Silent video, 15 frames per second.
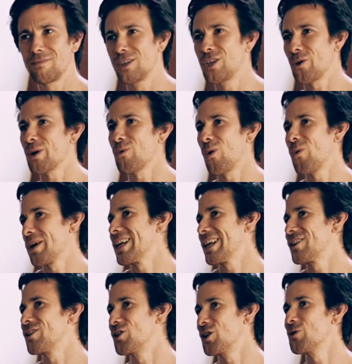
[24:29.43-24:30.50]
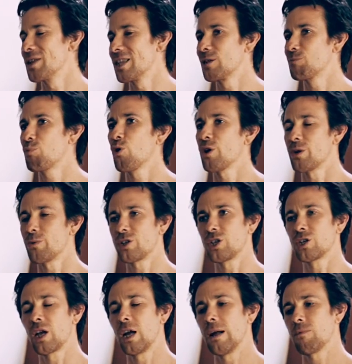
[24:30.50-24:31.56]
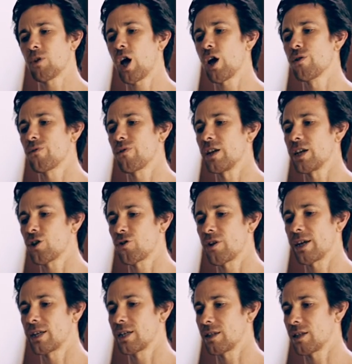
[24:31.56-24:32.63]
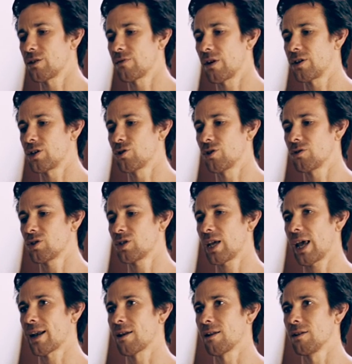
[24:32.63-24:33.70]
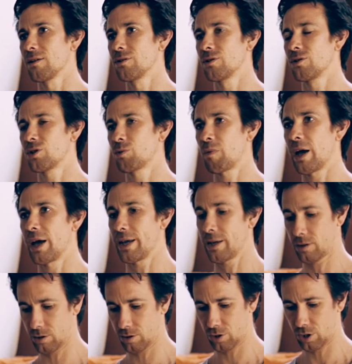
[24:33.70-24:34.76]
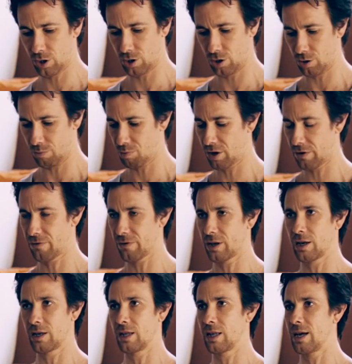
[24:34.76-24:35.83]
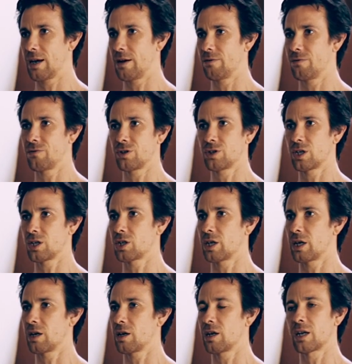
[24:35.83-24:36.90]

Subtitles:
doing what we need to do at this point, which is hopefully creating this very sort of settled space so that you're perfectly there for sitting.